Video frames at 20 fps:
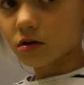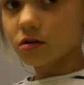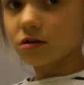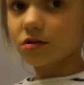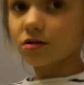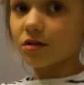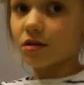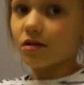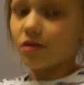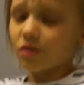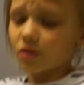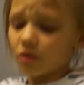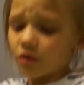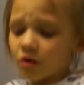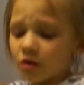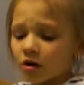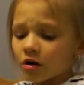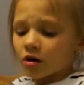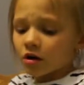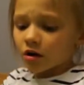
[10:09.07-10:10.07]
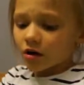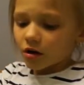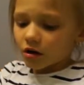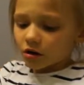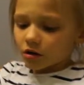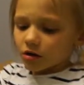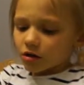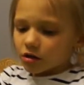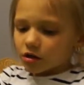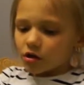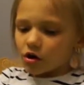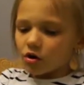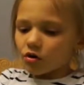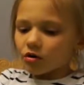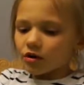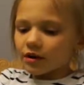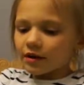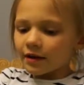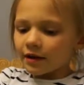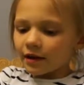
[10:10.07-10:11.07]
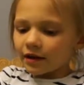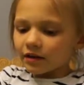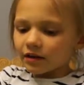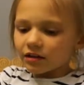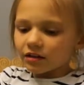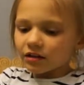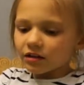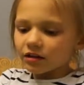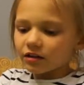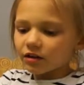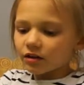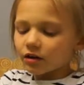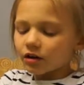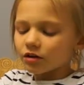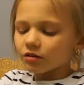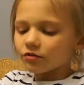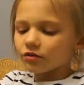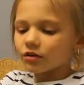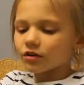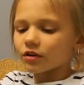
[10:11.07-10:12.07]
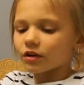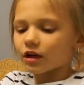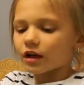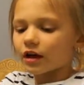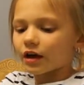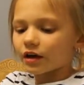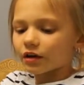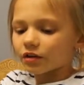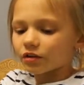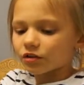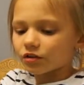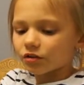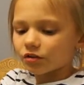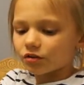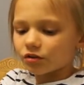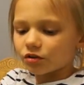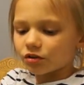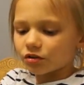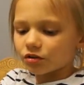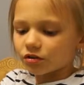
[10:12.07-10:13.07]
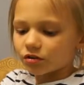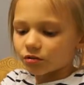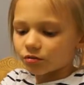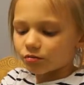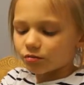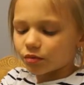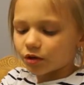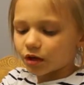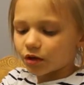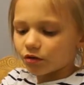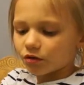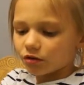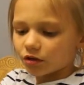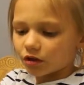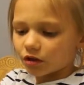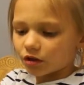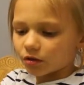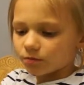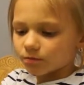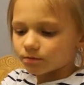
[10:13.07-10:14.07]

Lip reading: So you don't need to like sit down and relax, you just play with it.